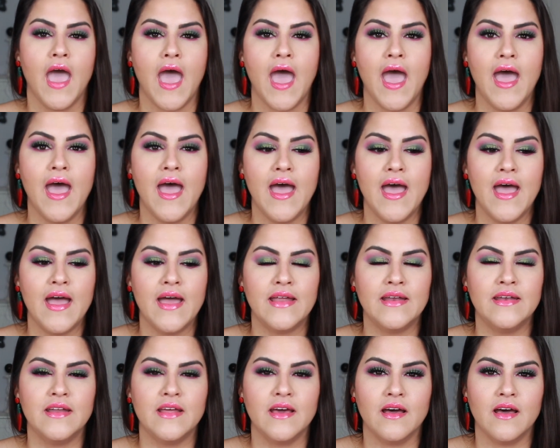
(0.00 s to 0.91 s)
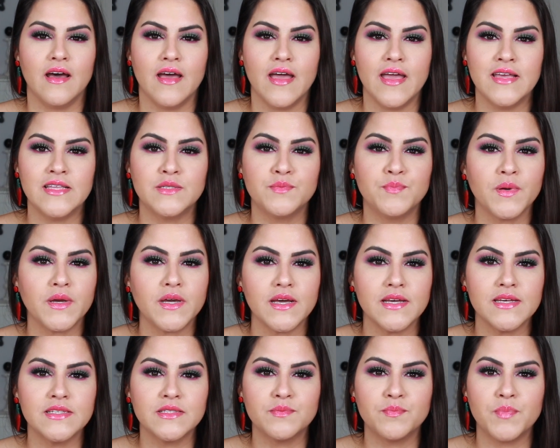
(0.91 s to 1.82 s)
And it's
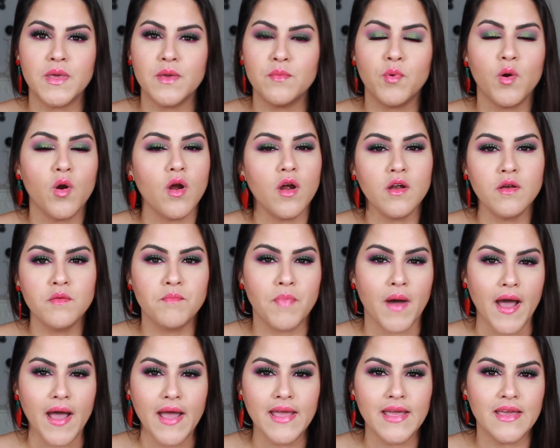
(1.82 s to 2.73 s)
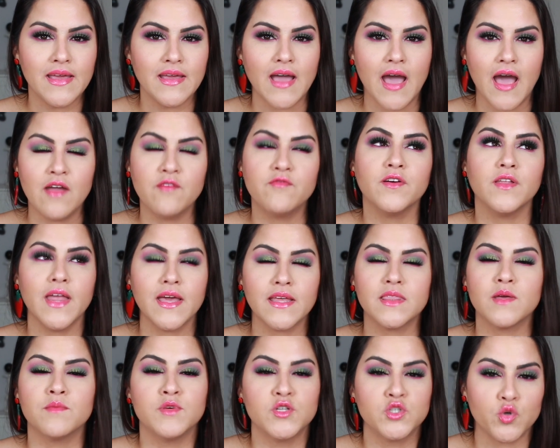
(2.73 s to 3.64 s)
because people aren't buying. I feel
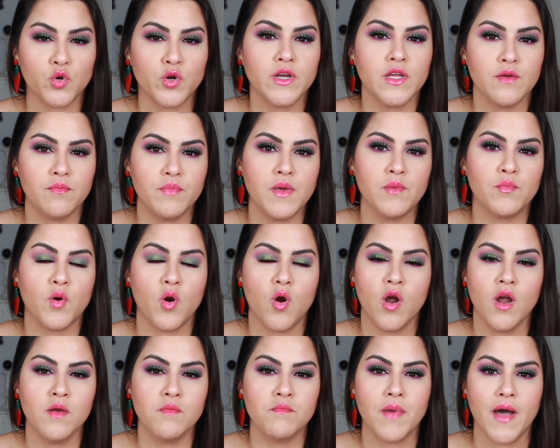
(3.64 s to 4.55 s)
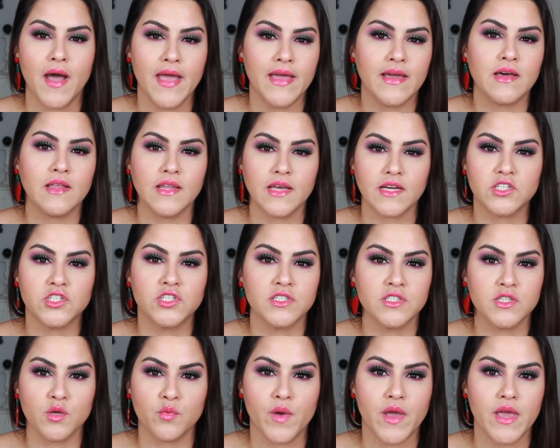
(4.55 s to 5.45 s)
like the majority of people aren't buying
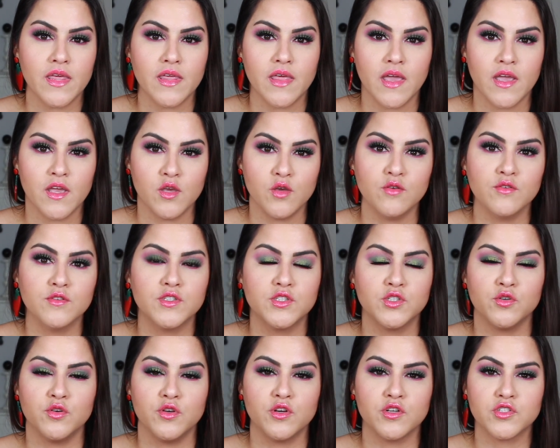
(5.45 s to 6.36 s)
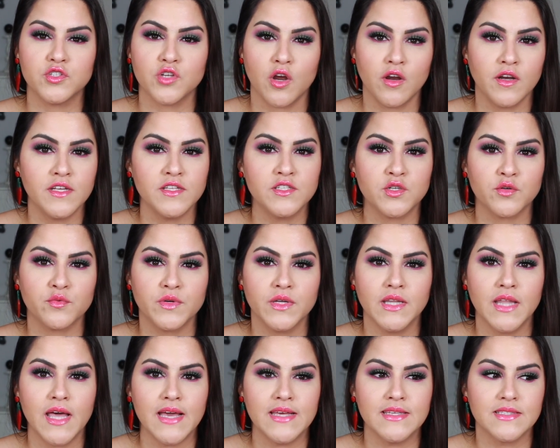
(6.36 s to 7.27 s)
collections the way they used to. You're starting to
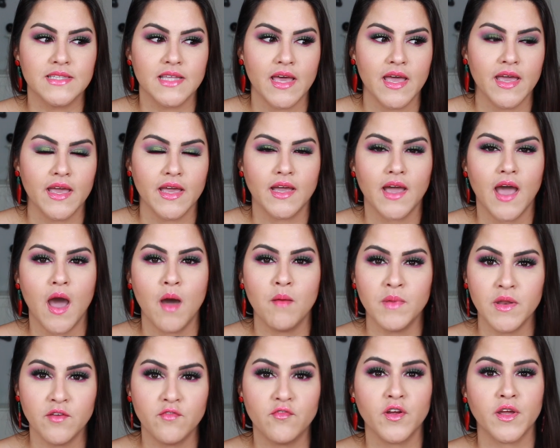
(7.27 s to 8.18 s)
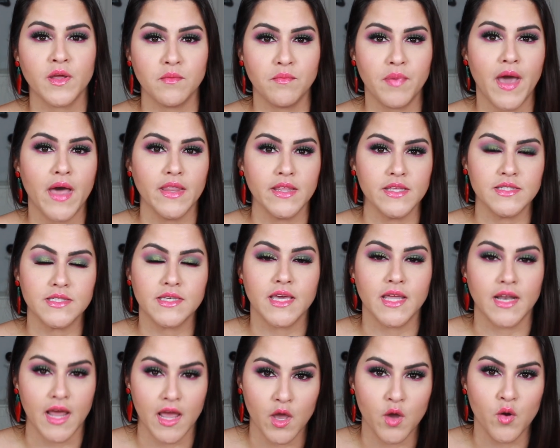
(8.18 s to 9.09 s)
realize like, how many freaking palettes
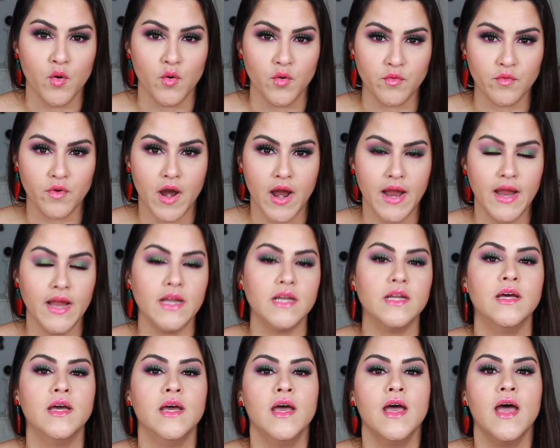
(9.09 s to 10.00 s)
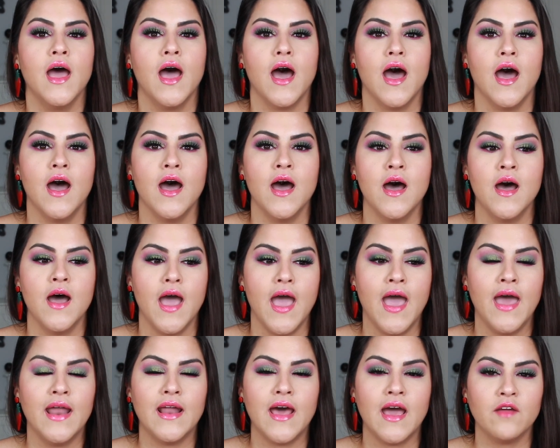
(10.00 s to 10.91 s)
can I own, right?
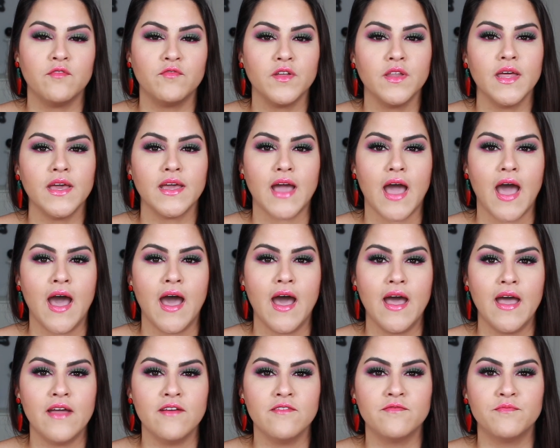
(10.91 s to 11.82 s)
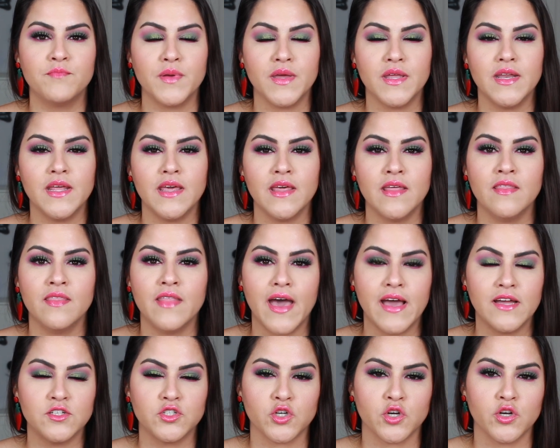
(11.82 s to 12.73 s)
And I feel like I've been in
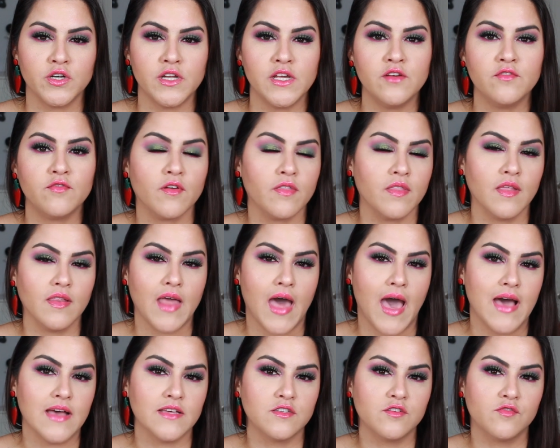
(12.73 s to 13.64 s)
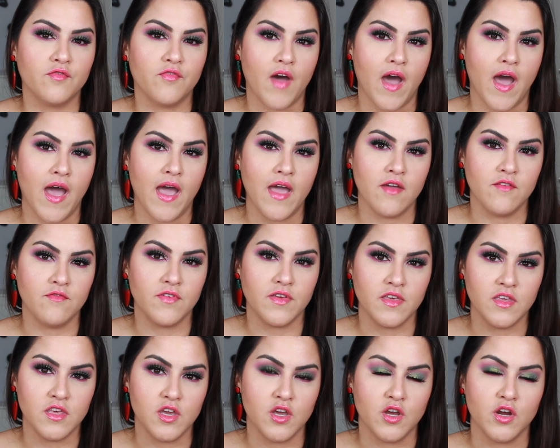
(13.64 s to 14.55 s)
that journey for the last 5
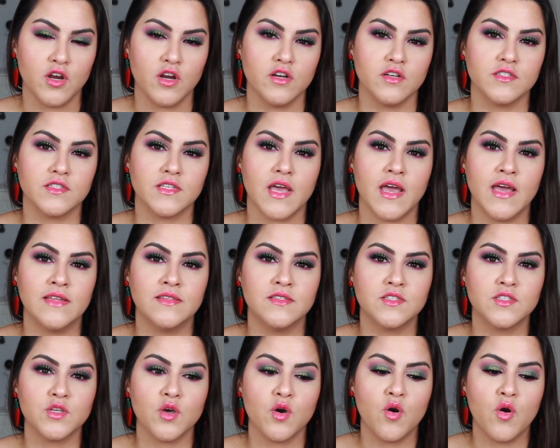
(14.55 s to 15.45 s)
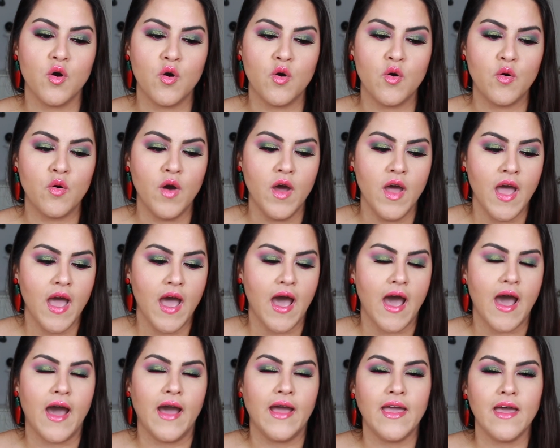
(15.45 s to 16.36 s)
years. And so
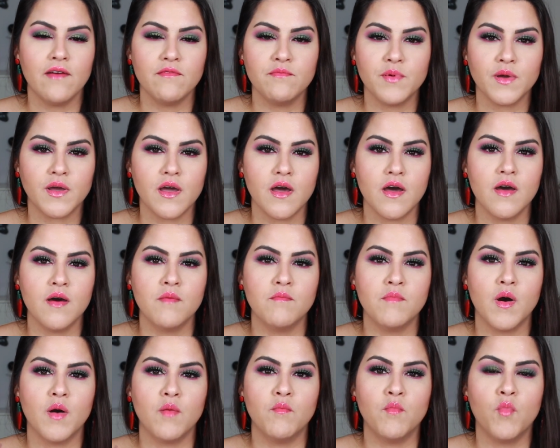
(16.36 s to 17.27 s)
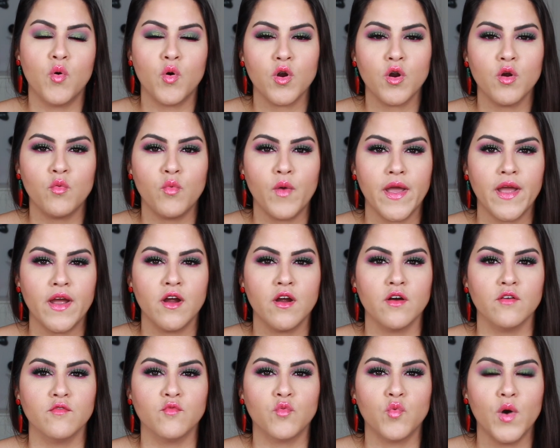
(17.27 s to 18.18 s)
I have become more
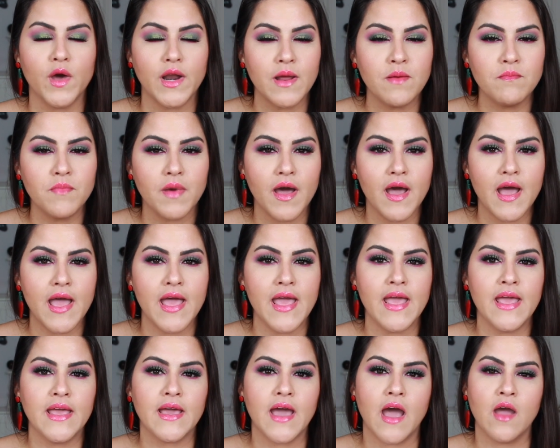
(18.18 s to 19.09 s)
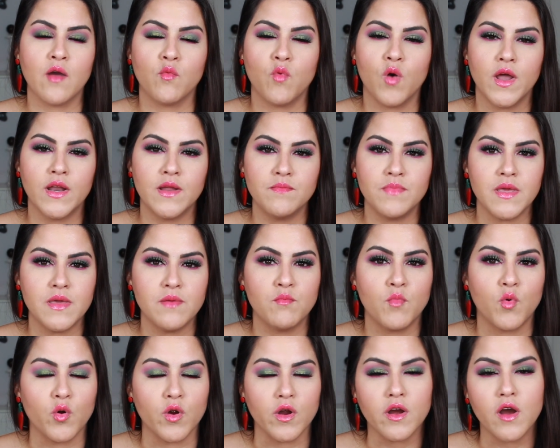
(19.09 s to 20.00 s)
aware of what I'm buying. I wanna be
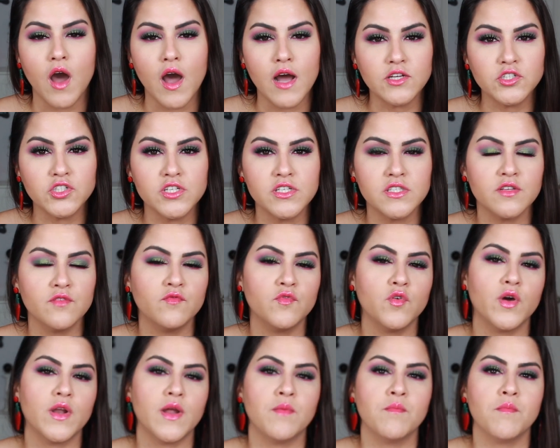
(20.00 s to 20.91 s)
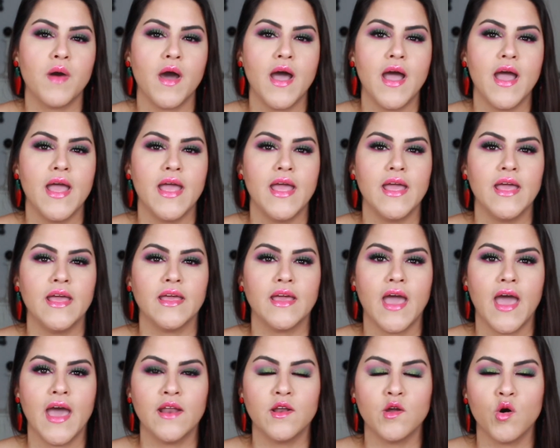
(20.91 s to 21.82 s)
more cautious of what I'm
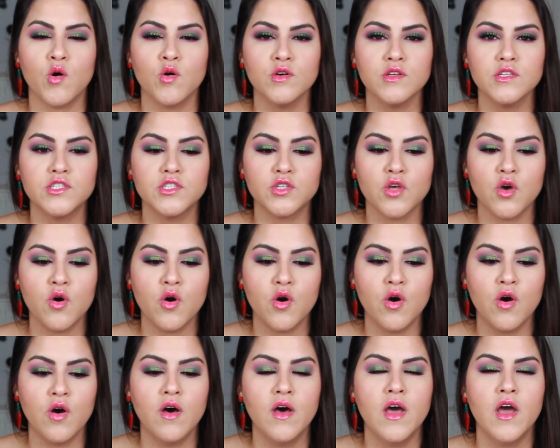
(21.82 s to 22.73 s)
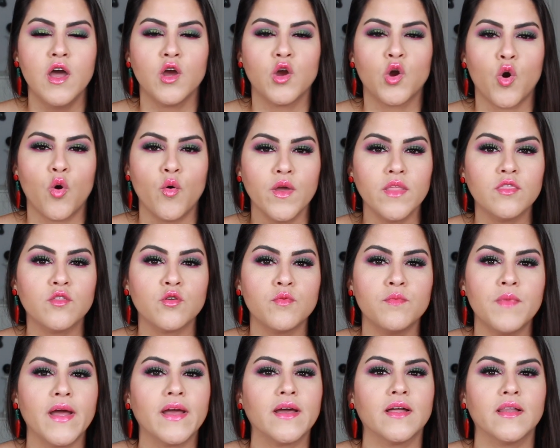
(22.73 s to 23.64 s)
buying, and also going
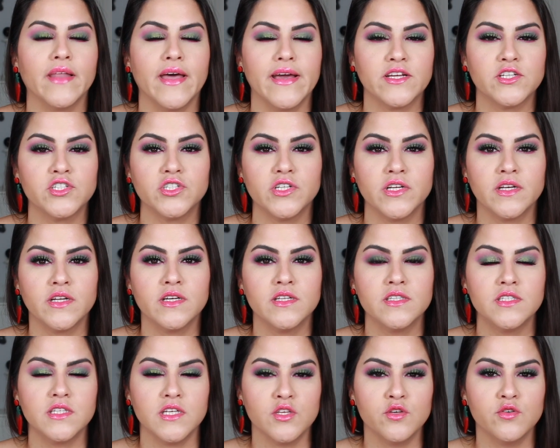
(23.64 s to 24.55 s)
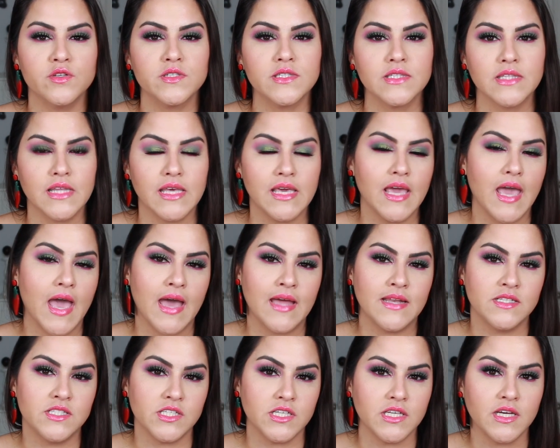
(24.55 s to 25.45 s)
through my collection continuously
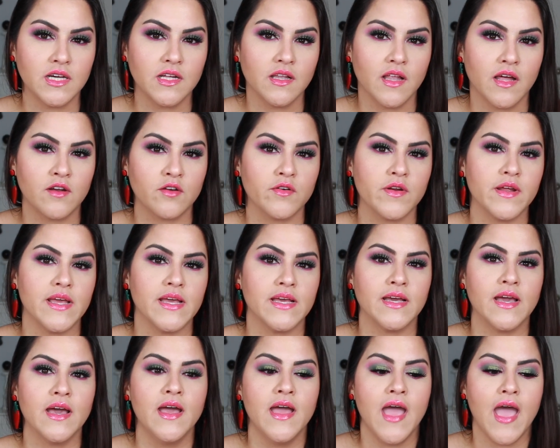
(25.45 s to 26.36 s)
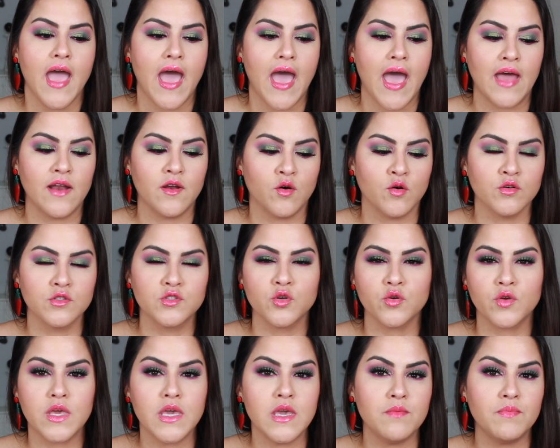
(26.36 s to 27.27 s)
and decluttering, and
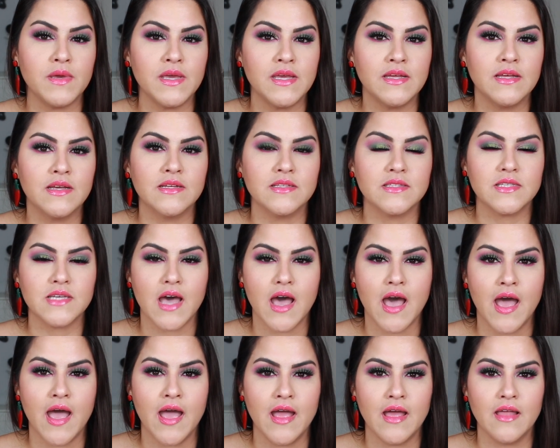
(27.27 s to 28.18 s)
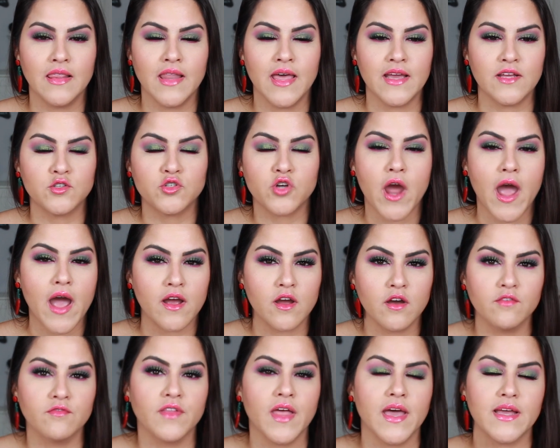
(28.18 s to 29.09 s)
also keeping time, like
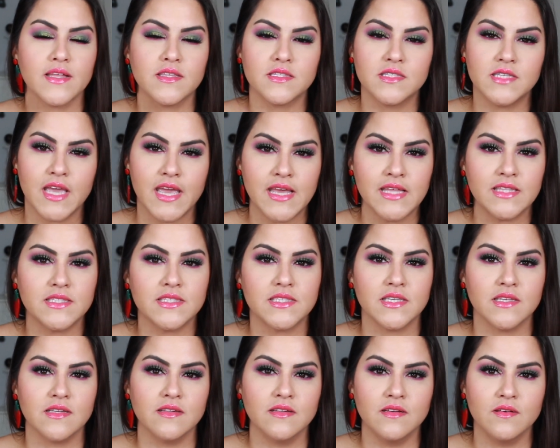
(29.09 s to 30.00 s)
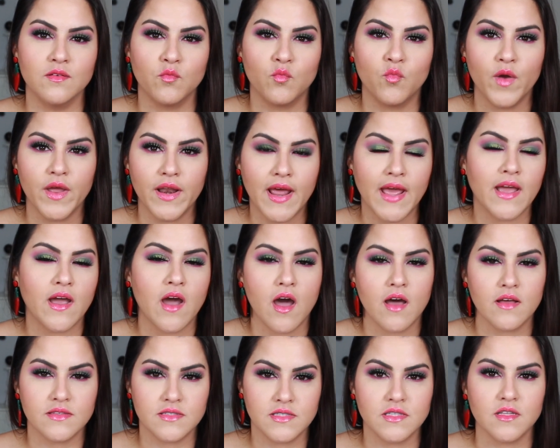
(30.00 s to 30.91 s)
track of like dates and when I
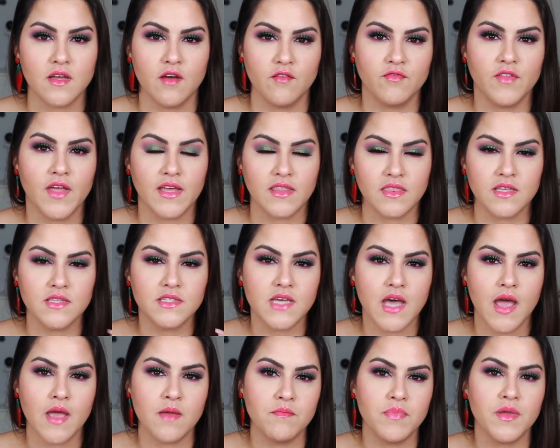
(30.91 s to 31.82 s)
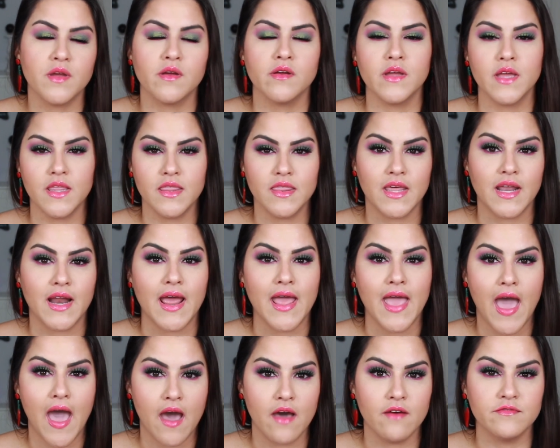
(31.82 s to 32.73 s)
got stuff, like the time period that I
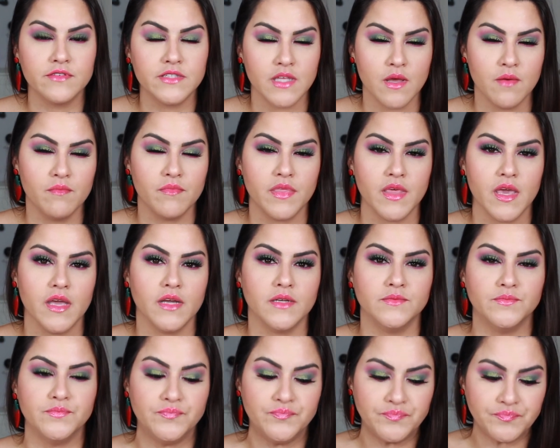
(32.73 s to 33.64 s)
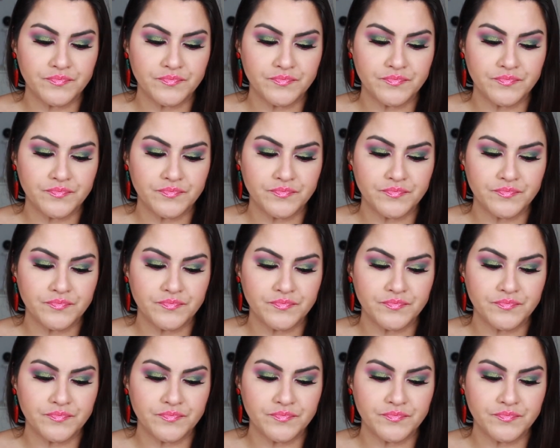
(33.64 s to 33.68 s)
have something.